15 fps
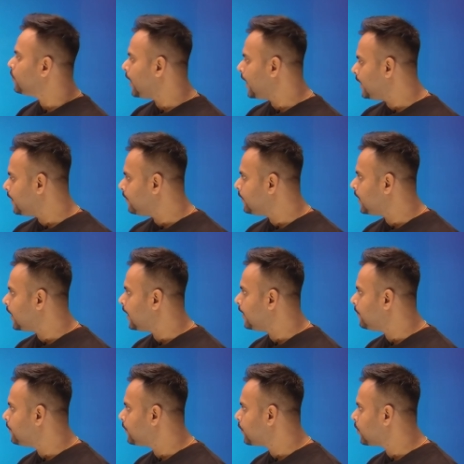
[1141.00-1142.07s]

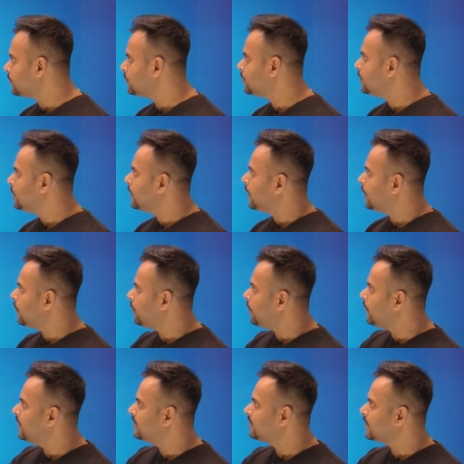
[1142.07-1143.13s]
have brought
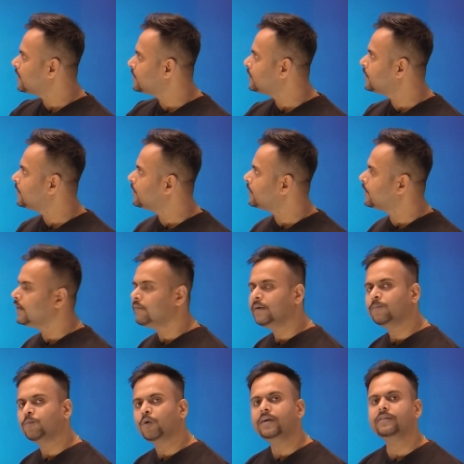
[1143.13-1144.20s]
only such
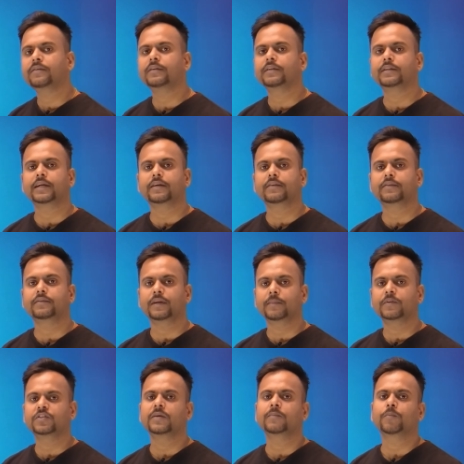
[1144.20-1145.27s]
relevant points that is very
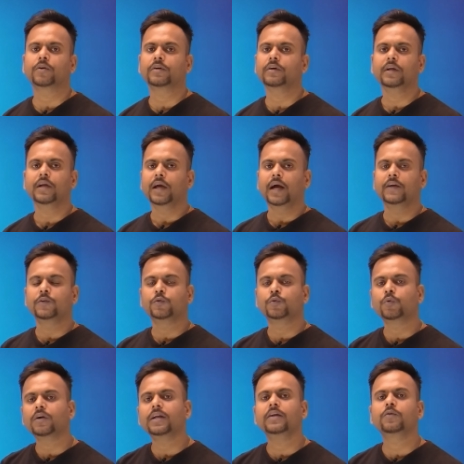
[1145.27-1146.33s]
much important, and you
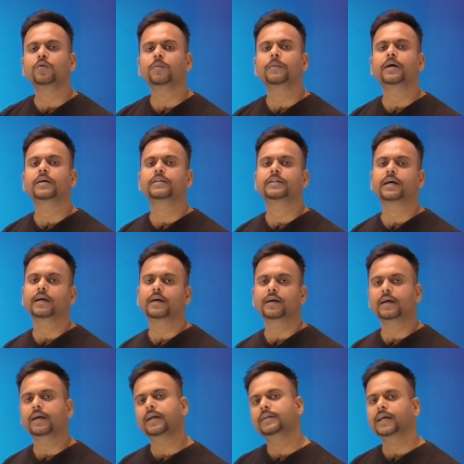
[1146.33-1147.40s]
don't need to mark the
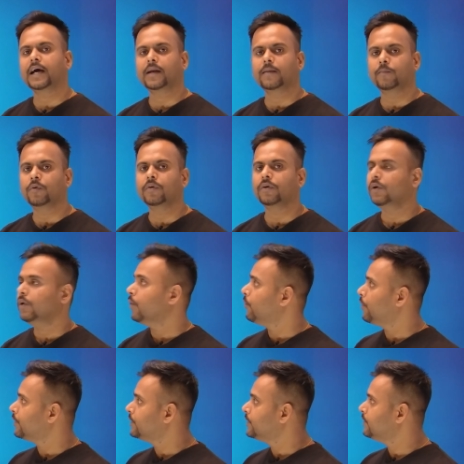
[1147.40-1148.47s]
entire book
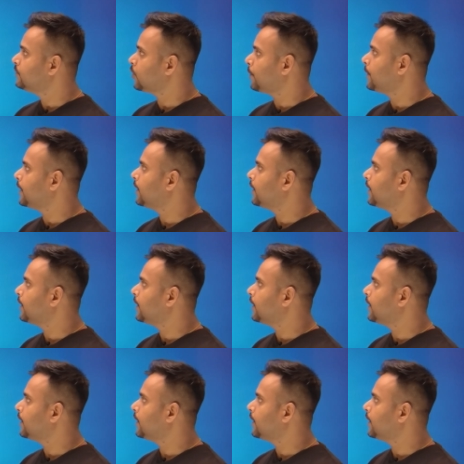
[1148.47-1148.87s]
for this topic.